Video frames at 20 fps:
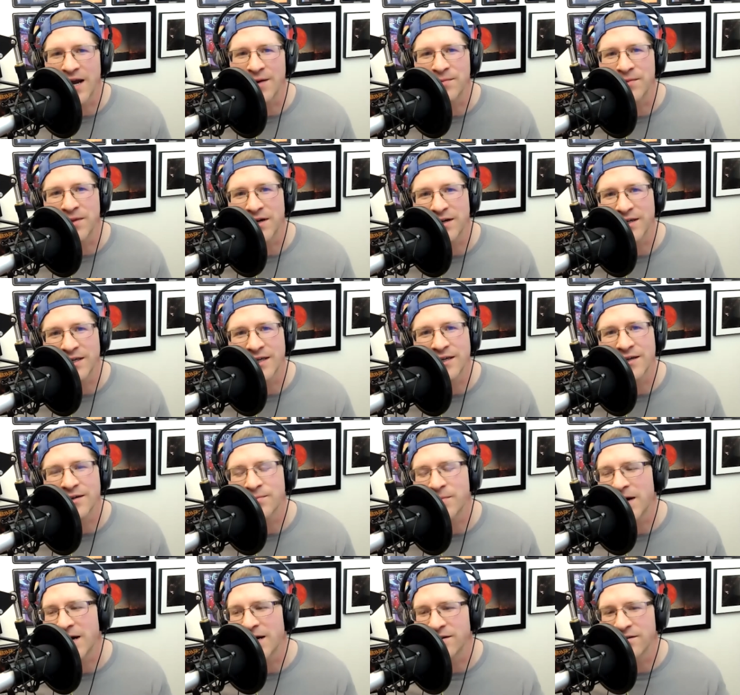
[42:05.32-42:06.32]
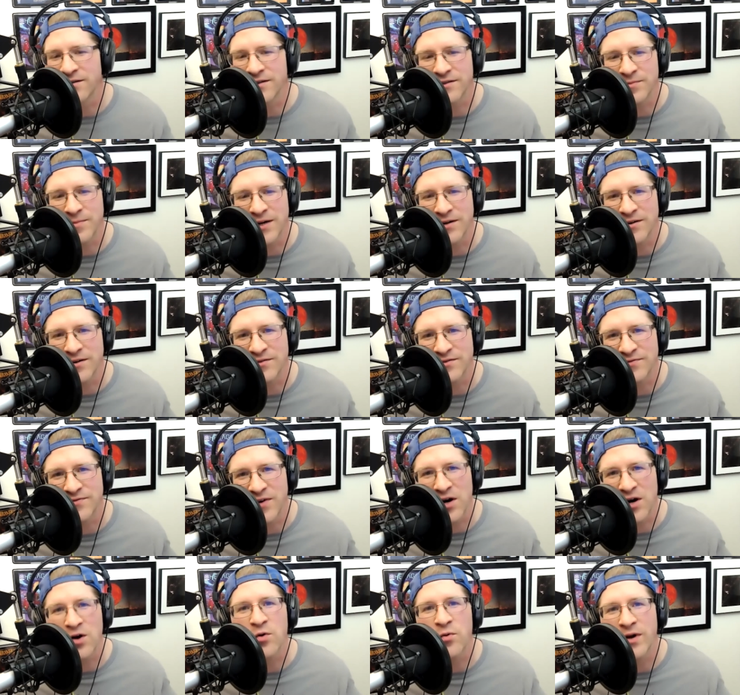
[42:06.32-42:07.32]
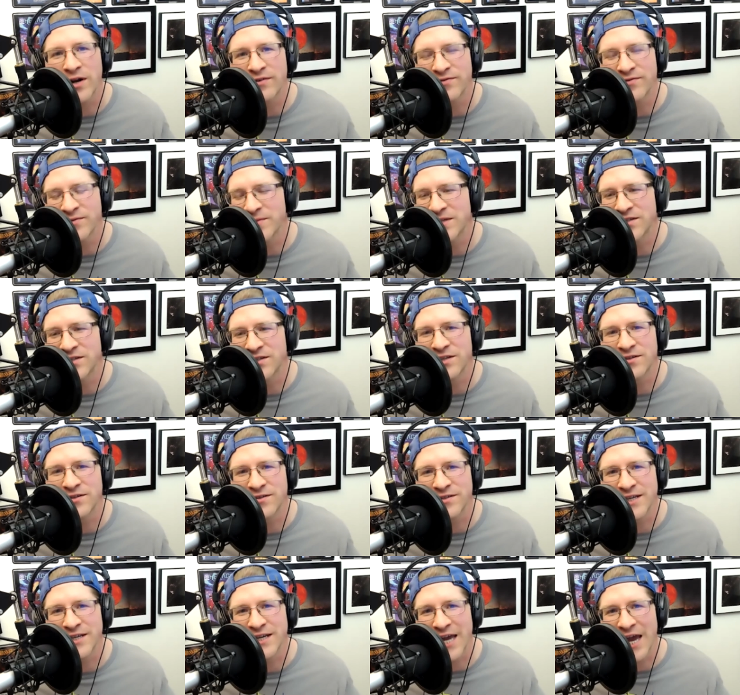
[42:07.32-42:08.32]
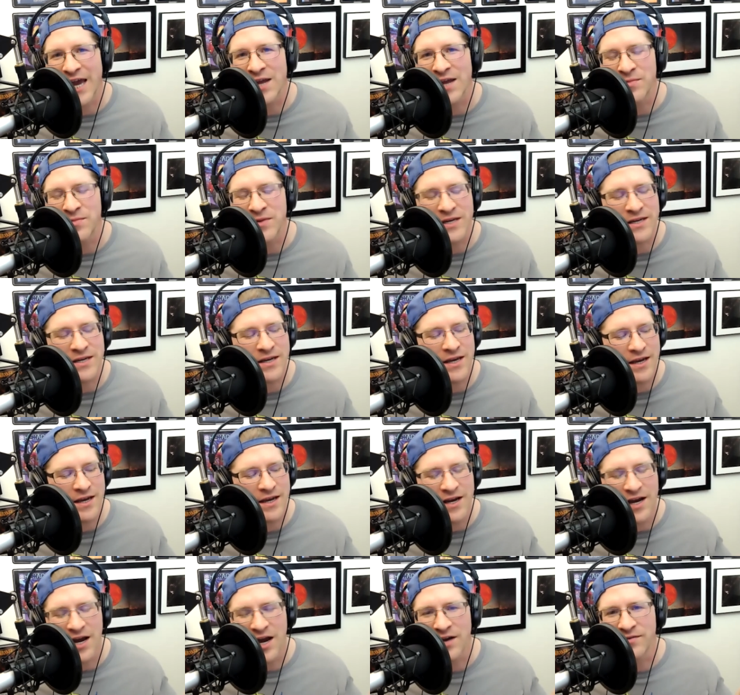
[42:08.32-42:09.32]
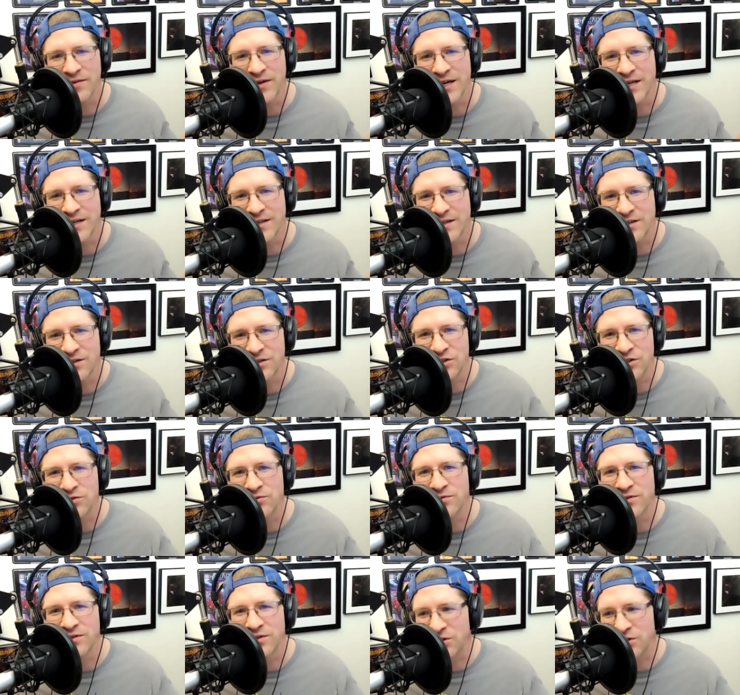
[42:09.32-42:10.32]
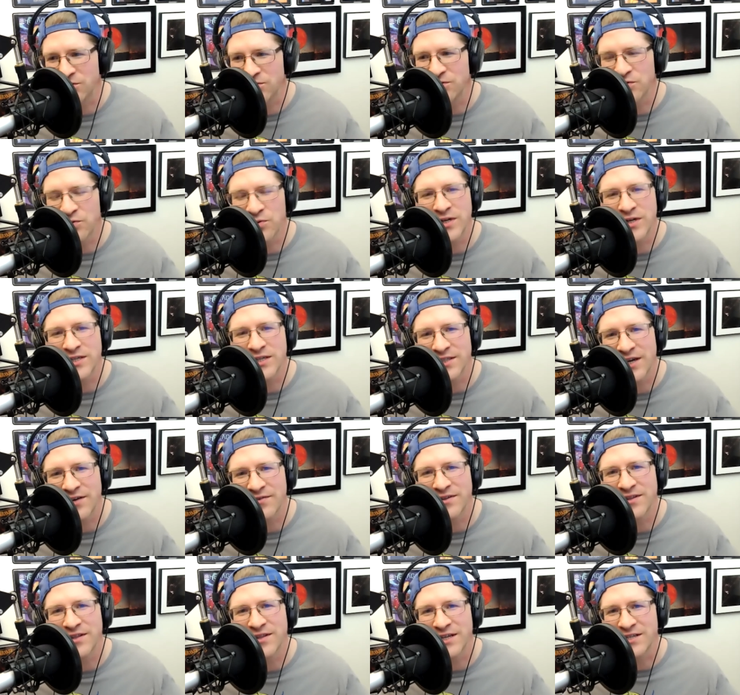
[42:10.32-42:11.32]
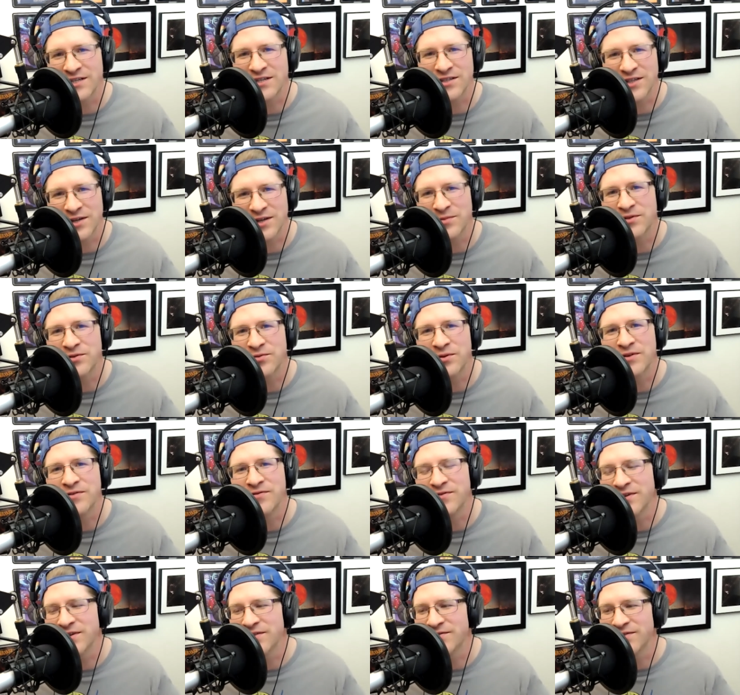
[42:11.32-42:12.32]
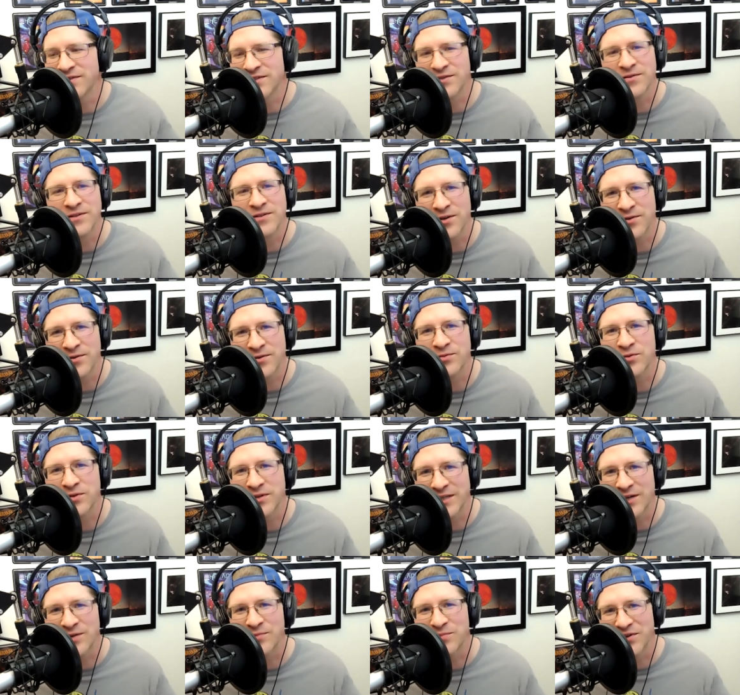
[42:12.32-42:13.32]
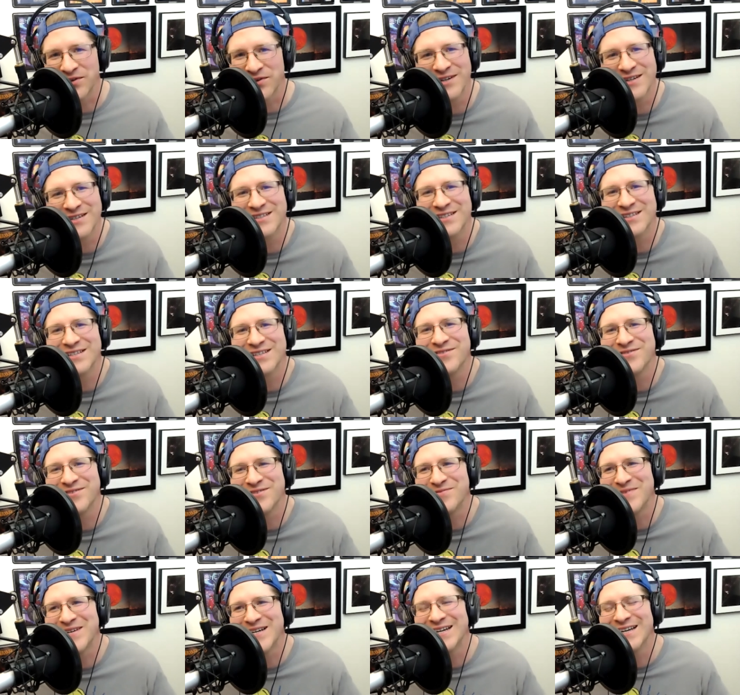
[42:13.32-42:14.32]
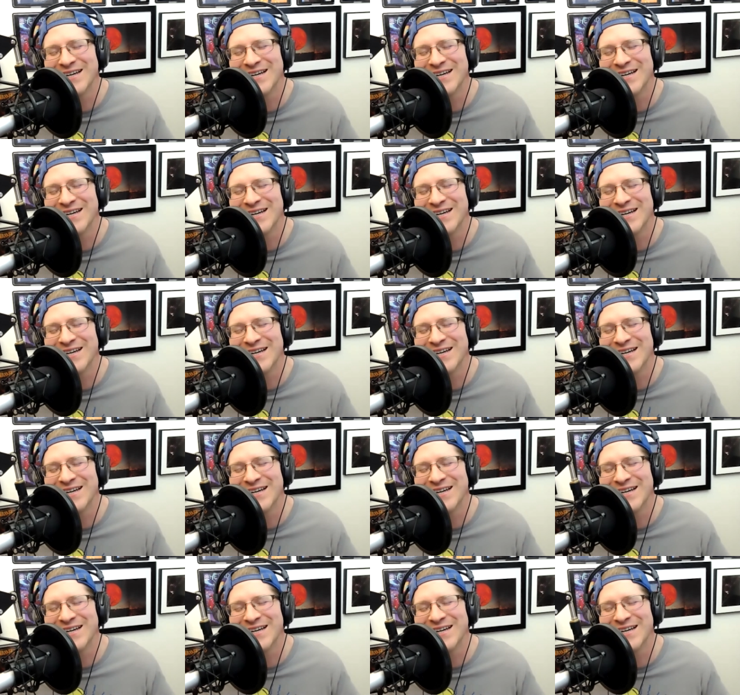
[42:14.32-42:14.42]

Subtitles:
I'm lucky. Mine are about as far away from each other as they can be. I've got June 27th and December 25th, so it's always worked out perfectly for me.